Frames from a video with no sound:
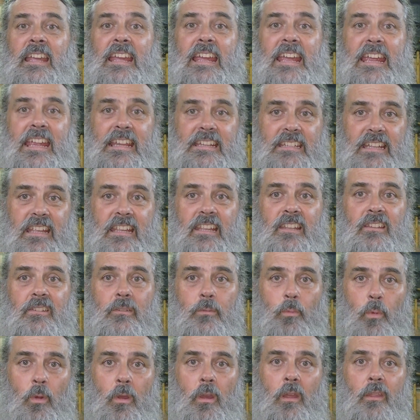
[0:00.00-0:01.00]
it is
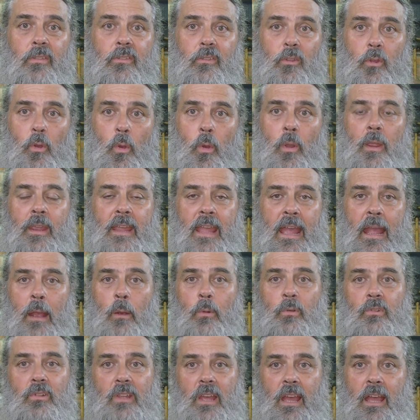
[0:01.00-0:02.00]
worth going
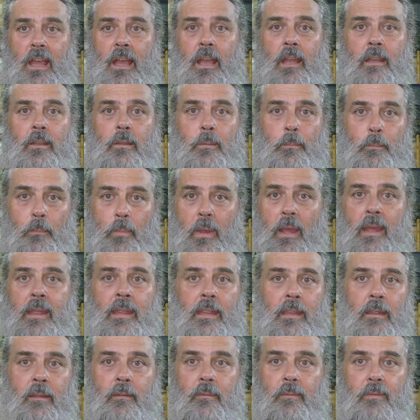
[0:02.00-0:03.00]
out and
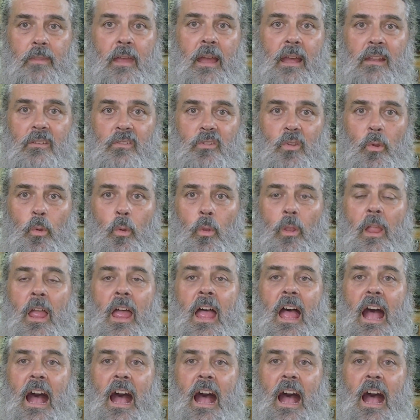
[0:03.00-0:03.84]
buying that tool.